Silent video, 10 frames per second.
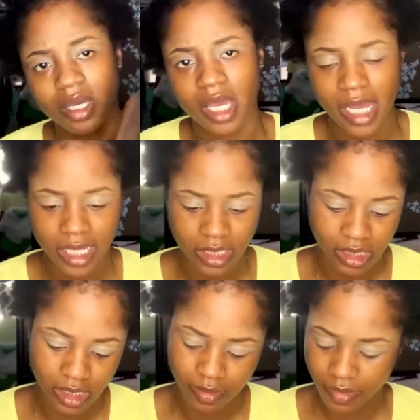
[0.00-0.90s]
and
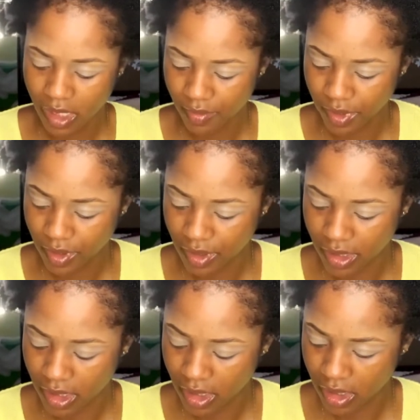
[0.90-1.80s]
I'm
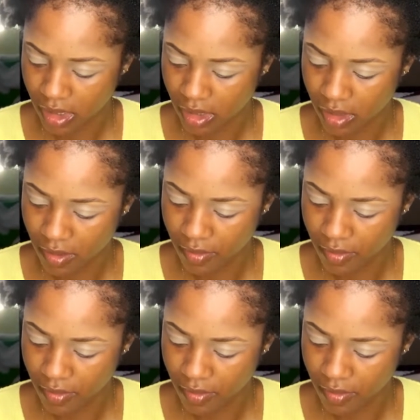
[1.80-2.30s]
using